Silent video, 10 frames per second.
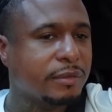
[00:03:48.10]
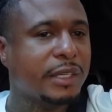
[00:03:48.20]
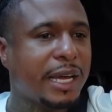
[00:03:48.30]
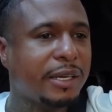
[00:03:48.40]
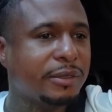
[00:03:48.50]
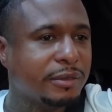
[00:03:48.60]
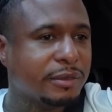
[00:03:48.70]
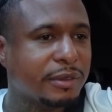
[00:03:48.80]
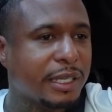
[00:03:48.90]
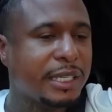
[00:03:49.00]
now
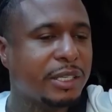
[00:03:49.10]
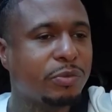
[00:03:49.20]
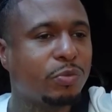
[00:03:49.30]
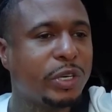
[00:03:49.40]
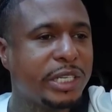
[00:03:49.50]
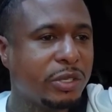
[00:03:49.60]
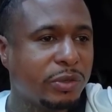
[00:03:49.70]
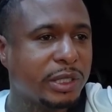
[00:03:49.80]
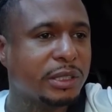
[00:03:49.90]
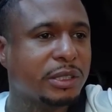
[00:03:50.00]
I need to redo
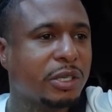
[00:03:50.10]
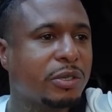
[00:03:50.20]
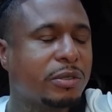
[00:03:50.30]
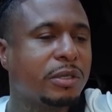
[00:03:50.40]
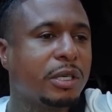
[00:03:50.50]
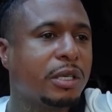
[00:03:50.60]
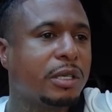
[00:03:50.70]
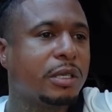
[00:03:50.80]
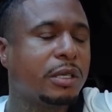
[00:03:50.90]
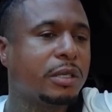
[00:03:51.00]
it. So
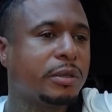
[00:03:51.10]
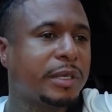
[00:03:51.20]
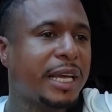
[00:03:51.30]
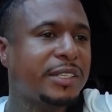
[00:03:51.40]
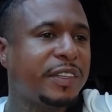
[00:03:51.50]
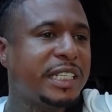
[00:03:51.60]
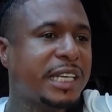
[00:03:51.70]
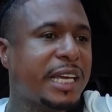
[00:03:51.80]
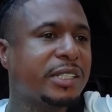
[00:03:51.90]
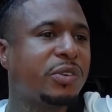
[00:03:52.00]
um, the
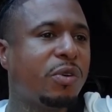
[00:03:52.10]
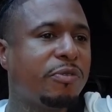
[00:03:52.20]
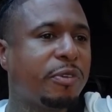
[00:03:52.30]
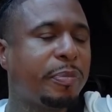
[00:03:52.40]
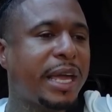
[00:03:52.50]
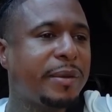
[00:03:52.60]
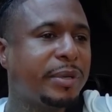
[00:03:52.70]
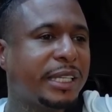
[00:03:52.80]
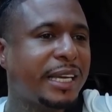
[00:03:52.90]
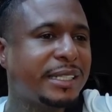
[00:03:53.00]
SVJ is going for paint,
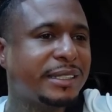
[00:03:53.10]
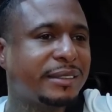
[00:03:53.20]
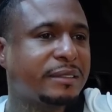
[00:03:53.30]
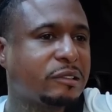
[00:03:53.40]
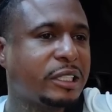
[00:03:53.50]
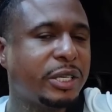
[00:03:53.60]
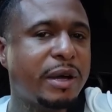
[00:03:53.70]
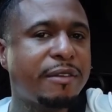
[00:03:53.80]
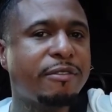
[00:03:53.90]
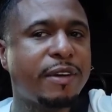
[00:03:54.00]
but they still
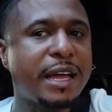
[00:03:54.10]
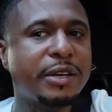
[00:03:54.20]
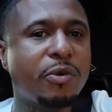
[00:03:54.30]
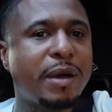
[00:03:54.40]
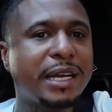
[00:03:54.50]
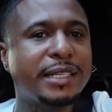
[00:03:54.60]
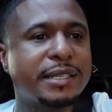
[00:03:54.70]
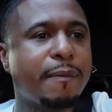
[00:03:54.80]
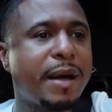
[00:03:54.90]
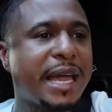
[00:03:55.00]
haven't found nobody
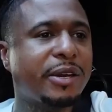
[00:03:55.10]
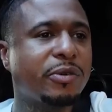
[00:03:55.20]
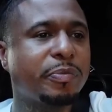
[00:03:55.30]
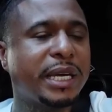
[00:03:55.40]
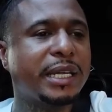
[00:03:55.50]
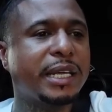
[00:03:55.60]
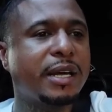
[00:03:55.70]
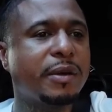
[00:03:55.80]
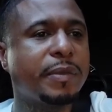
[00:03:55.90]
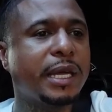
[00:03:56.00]
to bite on picking it
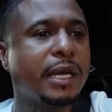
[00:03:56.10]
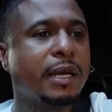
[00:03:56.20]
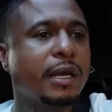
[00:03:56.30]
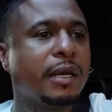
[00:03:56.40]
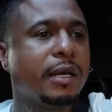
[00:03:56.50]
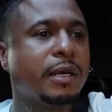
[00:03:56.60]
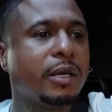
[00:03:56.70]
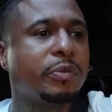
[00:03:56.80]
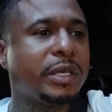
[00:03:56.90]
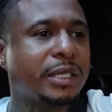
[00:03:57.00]
up yet
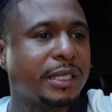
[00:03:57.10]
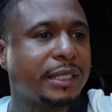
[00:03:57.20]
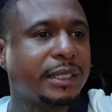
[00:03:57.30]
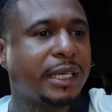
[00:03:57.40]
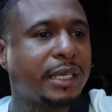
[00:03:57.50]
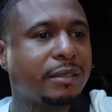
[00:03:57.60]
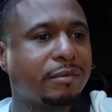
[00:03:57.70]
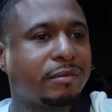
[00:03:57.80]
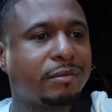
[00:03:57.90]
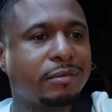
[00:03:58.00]
because they said
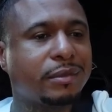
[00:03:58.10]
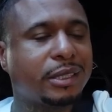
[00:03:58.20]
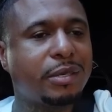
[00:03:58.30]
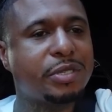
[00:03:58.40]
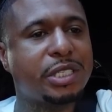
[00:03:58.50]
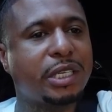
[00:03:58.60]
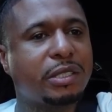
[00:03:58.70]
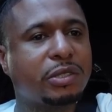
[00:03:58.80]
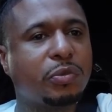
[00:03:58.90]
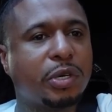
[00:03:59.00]
some shit
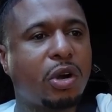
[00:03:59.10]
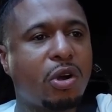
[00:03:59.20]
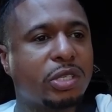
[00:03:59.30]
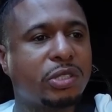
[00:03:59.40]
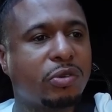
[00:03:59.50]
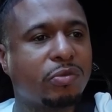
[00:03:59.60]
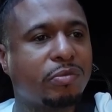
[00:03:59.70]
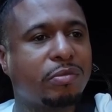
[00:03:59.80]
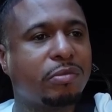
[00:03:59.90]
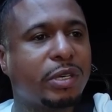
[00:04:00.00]
supercars don't
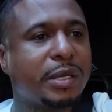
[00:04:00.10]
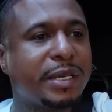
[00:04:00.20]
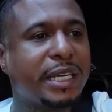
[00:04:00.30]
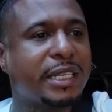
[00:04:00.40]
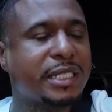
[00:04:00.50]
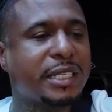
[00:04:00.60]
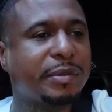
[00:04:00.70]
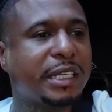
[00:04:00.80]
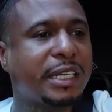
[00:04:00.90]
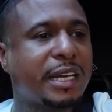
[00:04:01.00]
really be getting
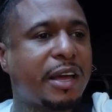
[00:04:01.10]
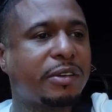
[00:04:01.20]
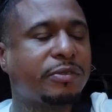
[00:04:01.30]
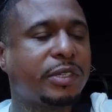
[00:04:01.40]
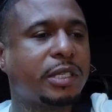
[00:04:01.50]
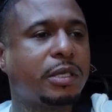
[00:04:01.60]
shipped in and out of